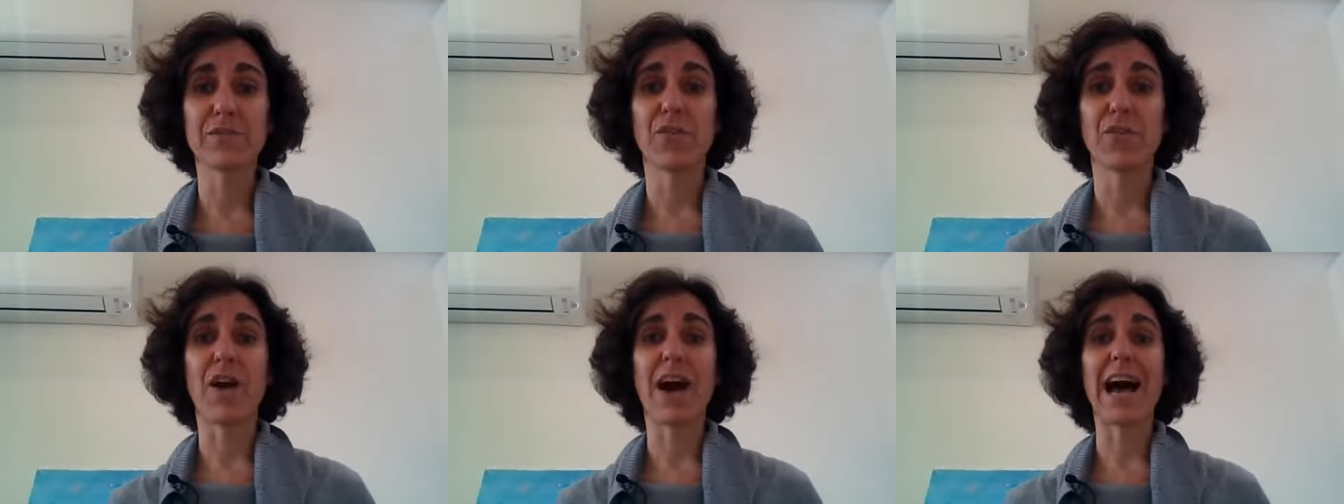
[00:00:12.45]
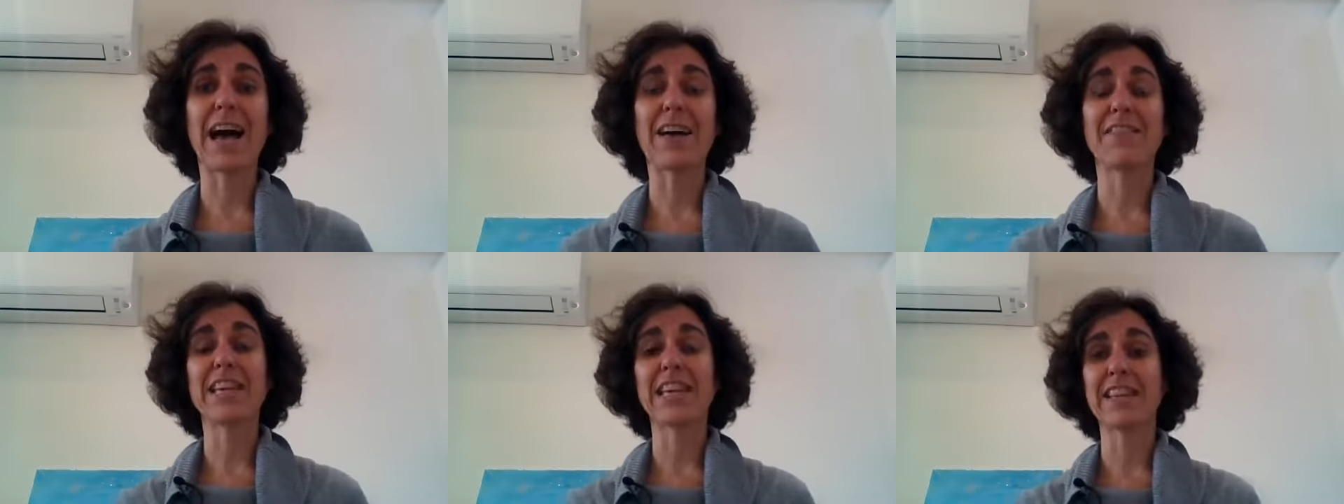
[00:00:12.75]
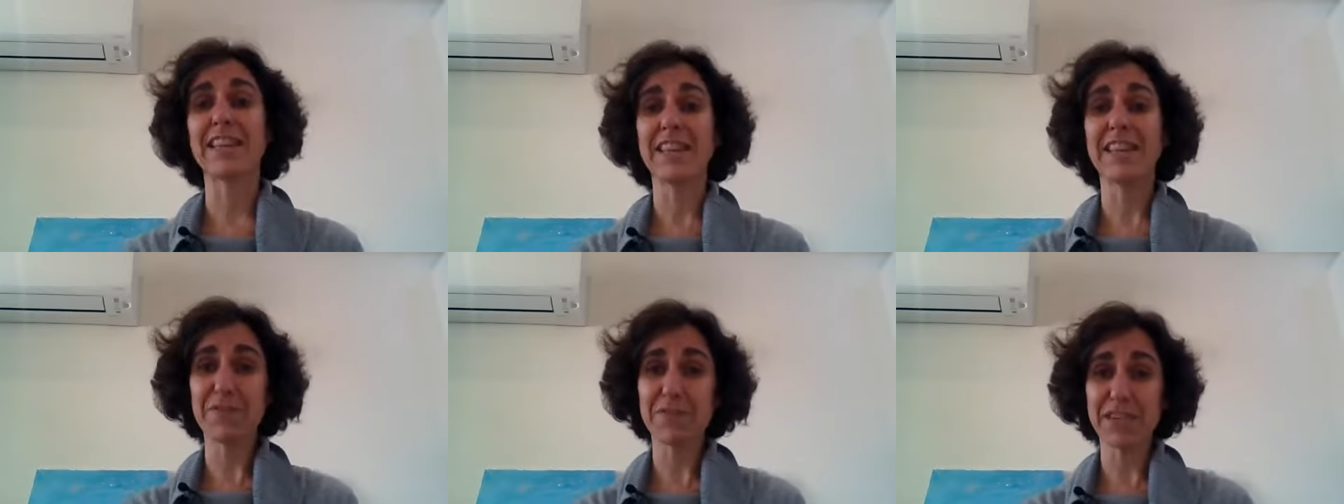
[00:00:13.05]
for having
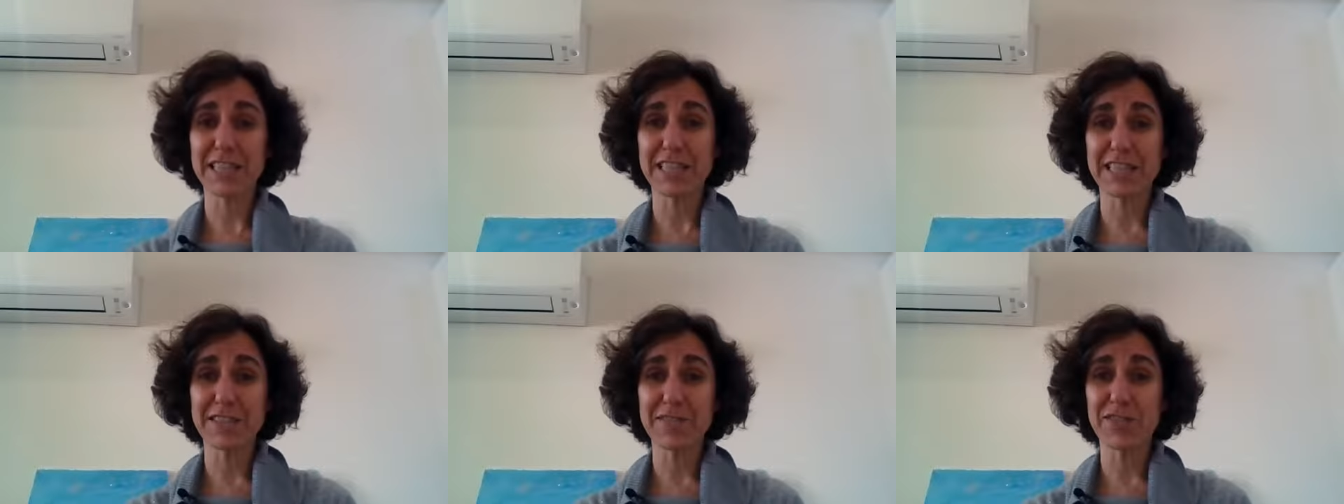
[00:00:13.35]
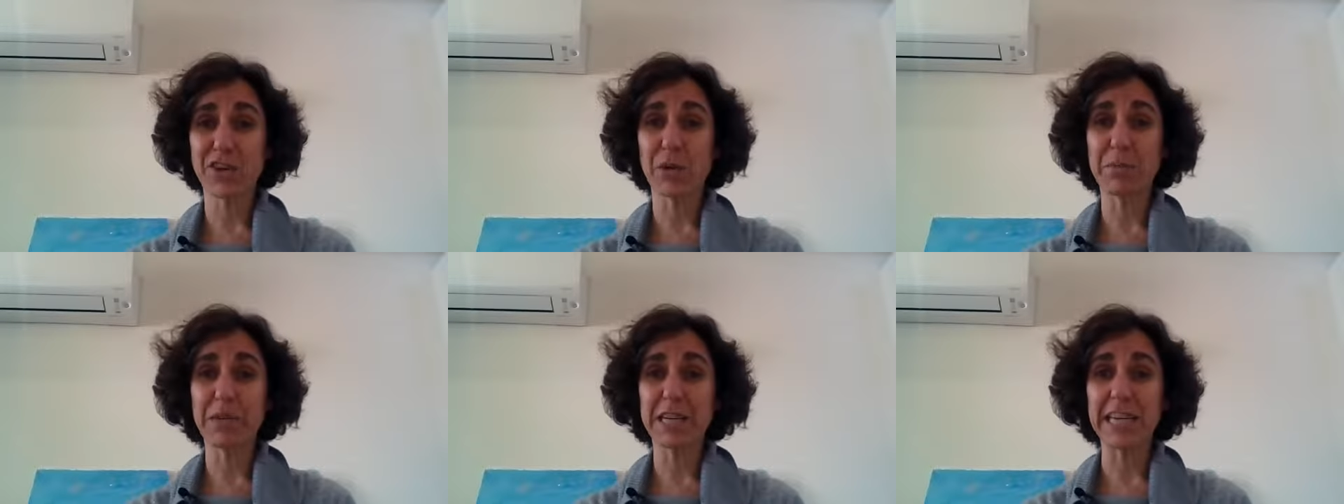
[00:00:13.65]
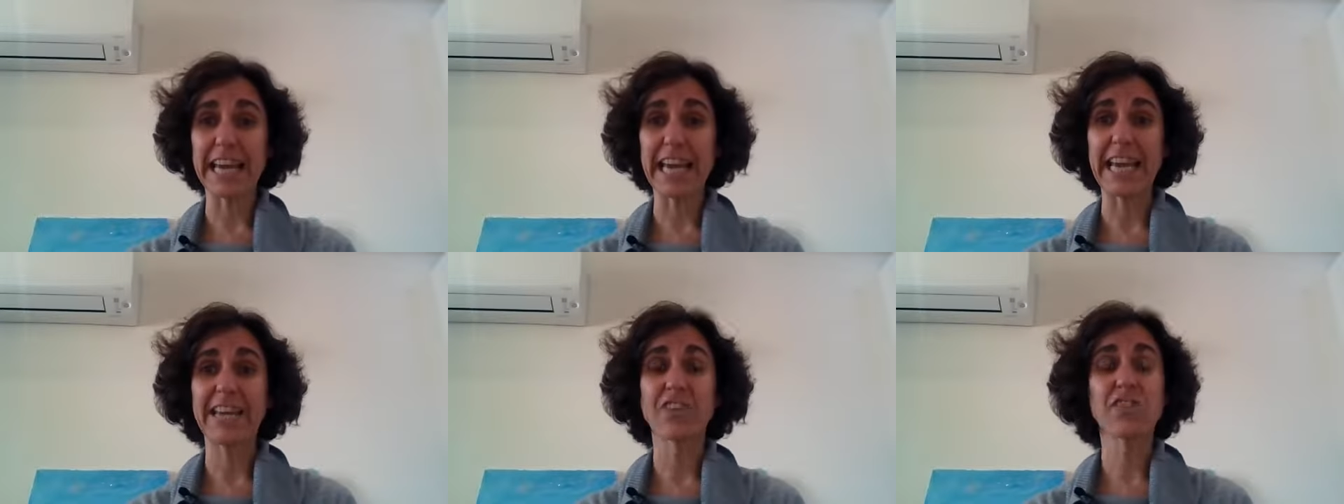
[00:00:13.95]
an effective
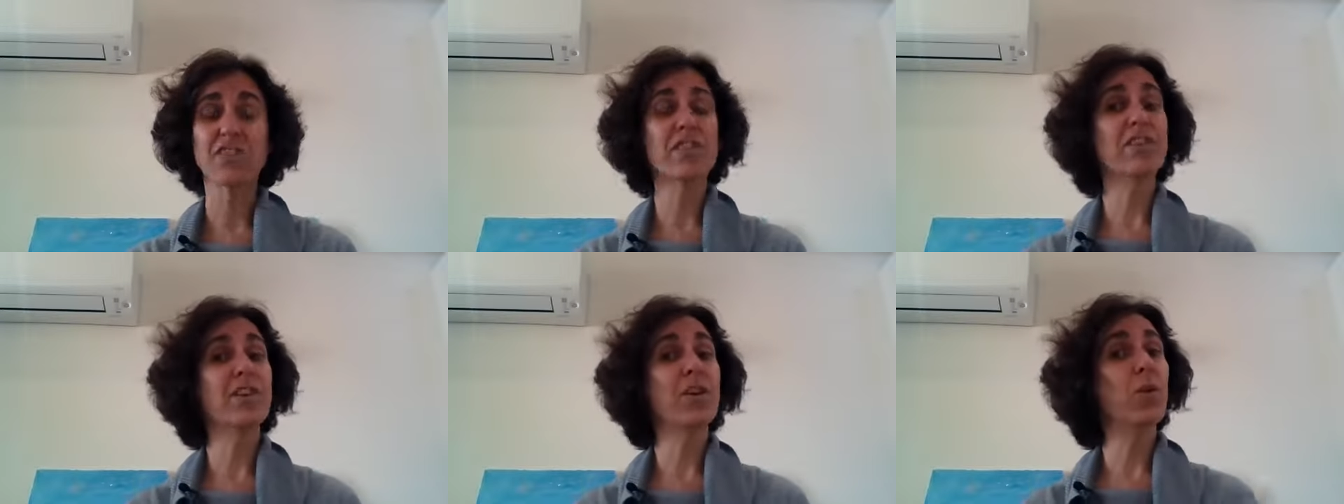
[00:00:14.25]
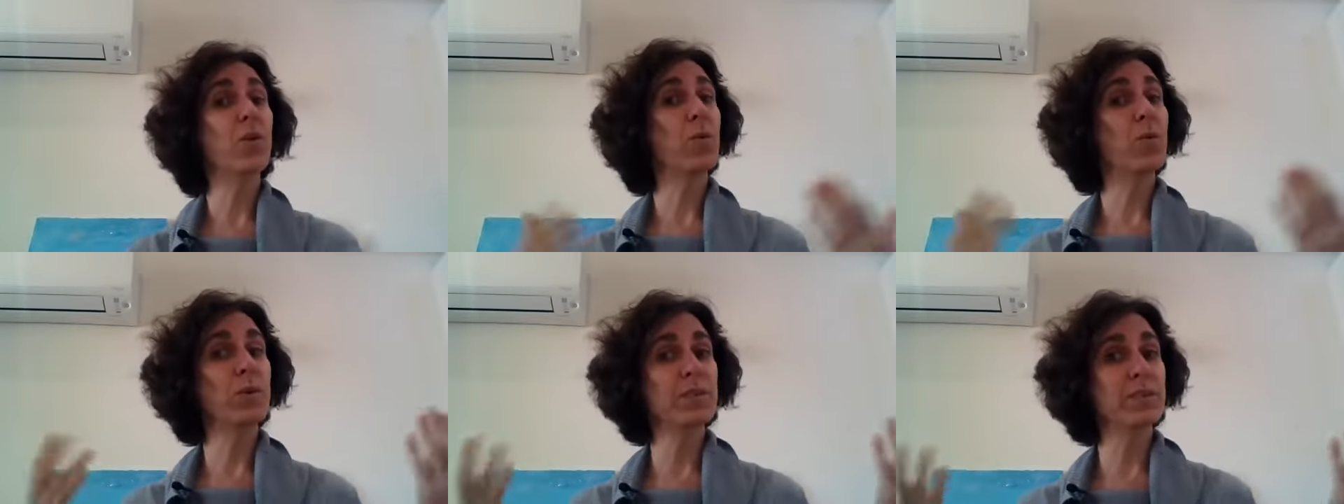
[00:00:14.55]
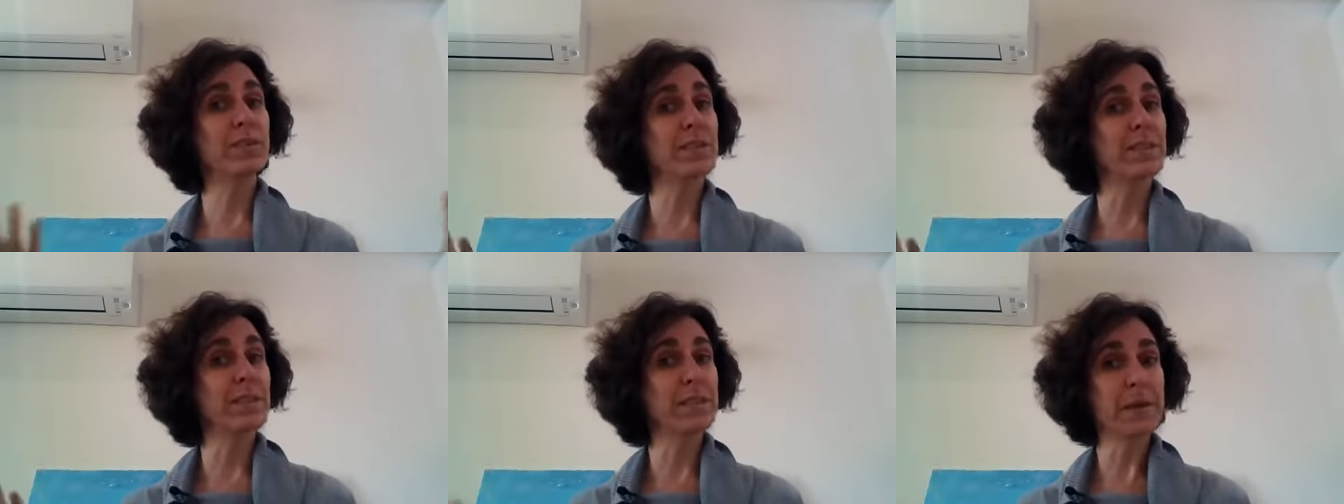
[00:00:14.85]
communication
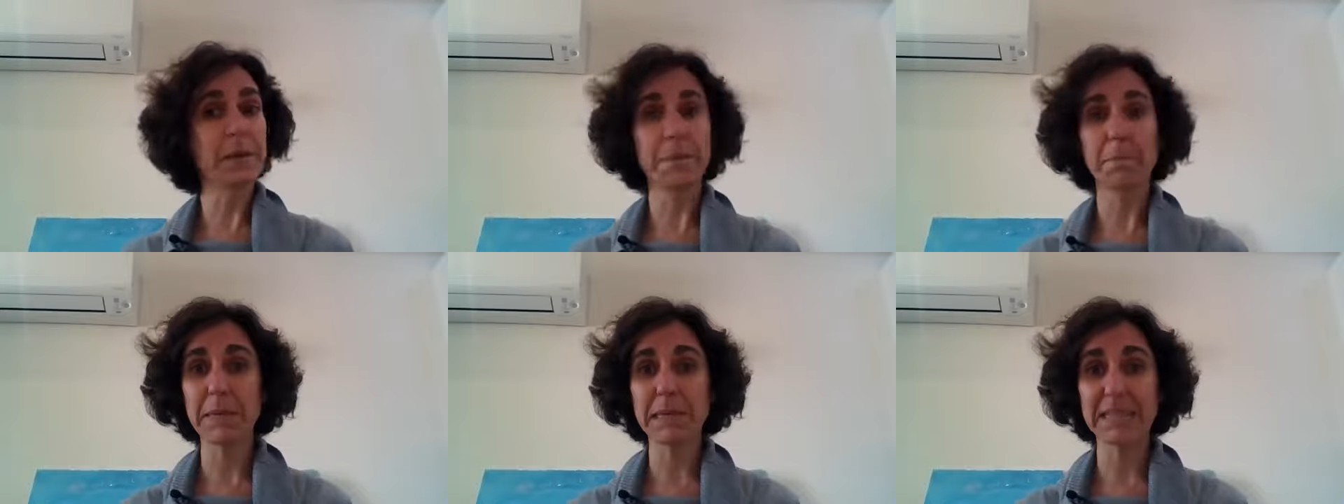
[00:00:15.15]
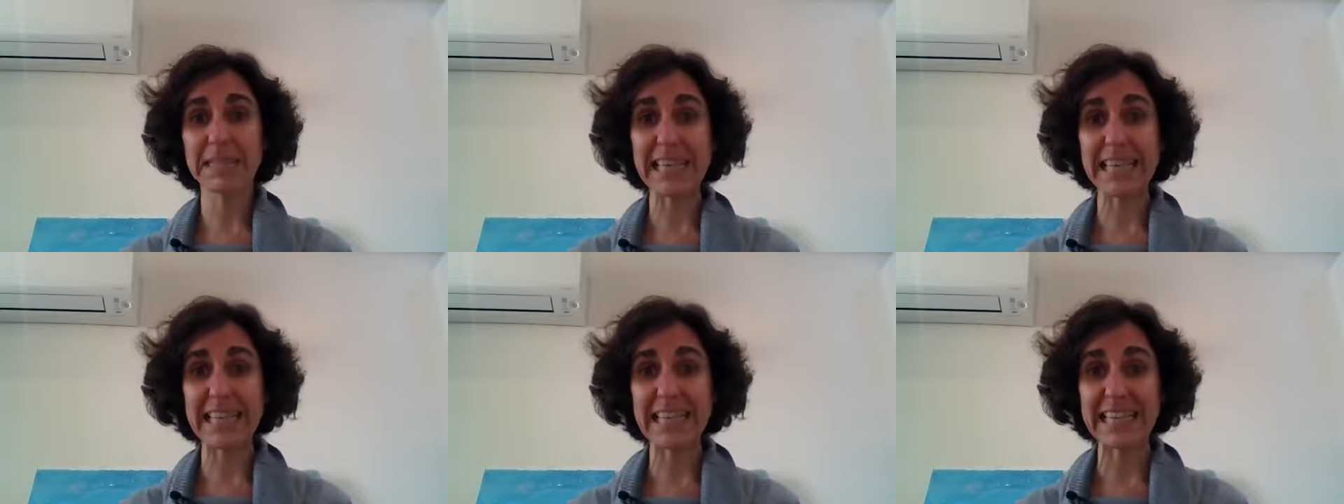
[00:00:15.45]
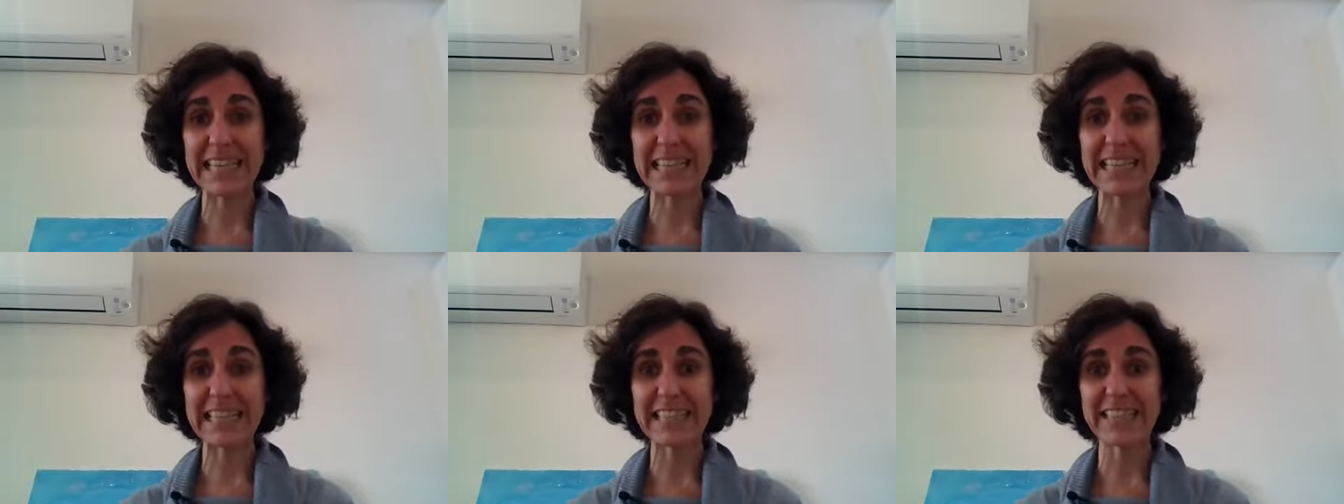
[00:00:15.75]
was
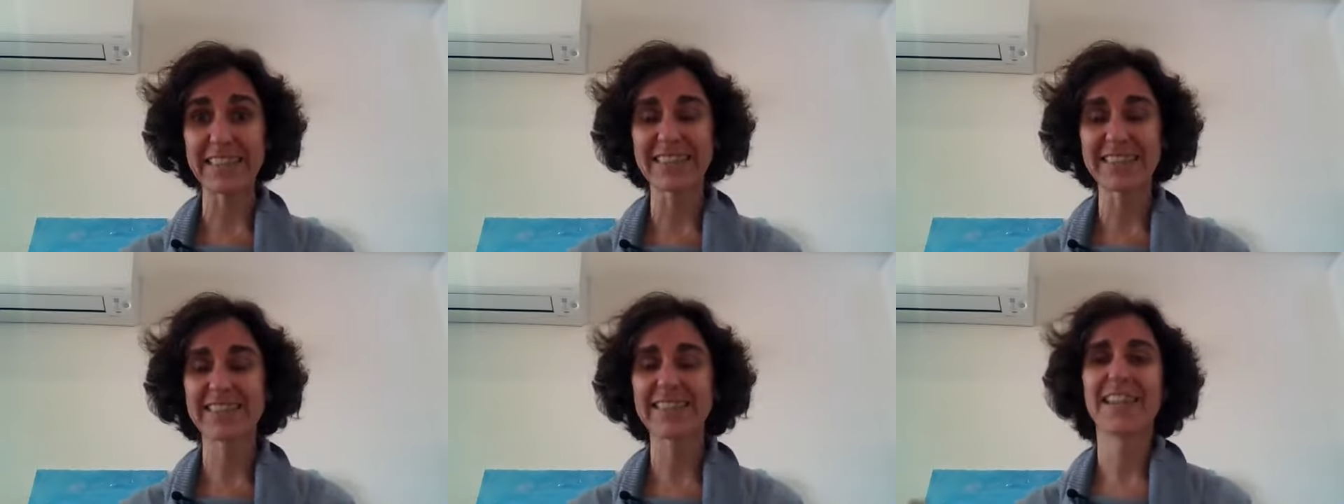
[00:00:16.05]
missing.